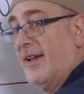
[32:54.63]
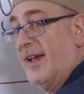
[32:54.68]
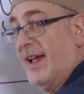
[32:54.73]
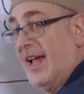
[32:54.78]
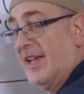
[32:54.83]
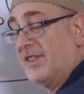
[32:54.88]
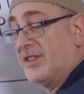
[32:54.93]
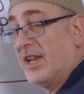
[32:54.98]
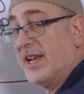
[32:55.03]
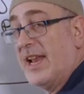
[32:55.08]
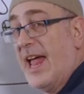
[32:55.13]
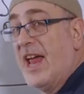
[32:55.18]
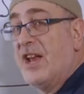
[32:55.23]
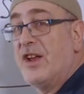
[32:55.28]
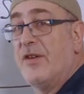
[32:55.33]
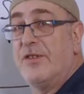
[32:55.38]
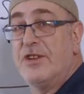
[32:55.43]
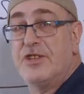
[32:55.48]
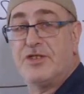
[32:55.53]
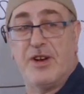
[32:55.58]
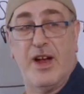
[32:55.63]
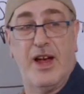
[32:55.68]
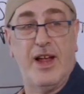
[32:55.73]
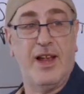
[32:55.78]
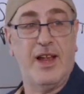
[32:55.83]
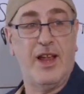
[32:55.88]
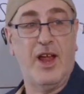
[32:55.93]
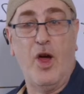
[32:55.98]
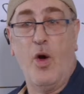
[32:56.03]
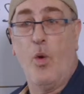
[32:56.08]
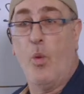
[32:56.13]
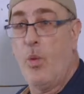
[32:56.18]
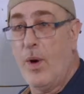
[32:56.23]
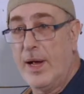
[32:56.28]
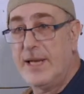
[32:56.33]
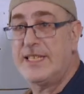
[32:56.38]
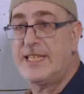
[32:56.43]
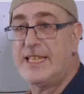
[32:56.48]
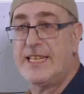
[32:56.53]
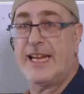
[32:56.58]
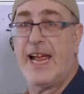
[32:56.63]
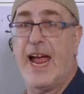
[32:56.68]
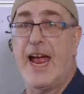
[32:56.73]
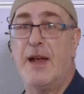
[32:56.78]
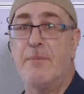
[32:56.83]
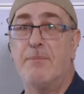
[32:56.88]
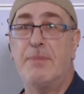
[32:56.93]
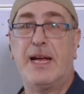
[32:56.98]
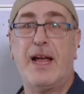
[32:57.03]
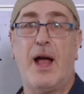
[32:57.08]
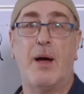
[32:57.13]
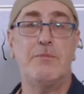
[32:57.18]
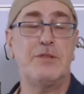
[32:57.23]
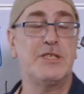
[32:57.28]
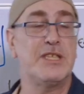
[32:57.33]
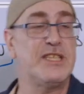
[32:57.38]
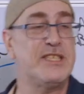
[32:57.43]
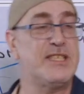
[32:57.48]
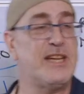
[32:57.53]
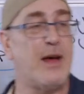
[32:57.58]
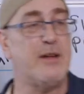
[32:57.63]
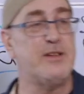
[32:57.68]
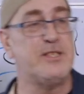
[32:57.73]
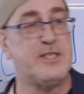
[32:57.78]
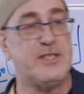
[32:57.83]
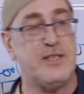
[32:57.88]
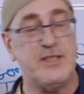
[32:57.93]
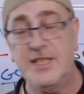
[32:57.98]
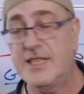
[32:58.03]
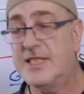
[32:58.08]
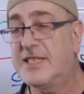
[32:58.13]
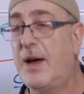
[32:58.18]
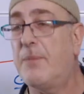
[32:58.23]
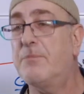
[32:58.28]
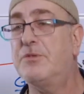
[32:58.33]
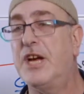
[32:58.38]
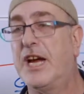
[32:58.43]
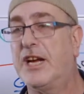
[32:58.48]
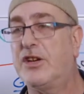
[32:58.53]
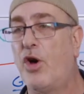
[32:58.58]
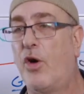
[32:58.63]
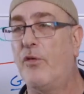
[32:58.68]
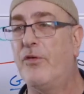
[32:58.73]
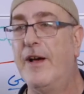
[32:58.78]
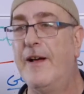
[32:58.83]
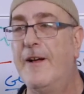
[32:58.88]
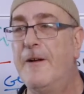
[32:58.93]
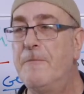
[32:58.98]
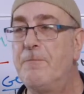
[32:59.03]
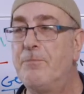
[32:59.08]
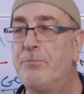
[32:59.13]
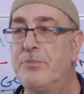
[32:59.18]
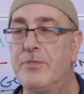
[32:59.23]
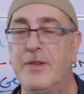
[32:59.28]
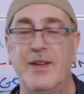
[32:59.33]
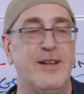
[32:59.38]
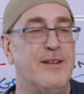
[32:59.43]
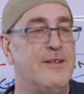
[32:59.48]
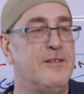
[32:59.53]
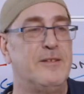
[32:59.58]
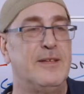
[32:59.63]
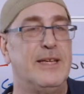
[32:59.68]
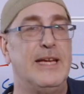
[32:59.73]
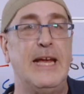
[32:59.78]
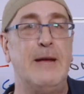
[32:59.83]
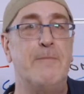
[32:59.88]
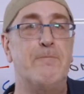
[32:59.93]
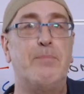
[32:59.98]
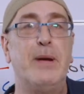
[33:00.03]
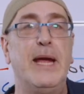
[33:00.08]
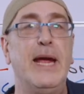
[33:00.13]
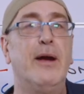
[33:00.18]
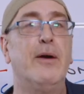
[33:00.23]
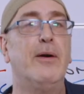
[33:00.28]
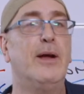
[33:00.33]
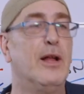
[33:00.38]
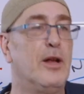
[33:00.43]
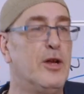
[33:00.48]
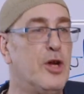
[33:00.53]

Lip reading: And the land of Israel once again becomes the subject of imperial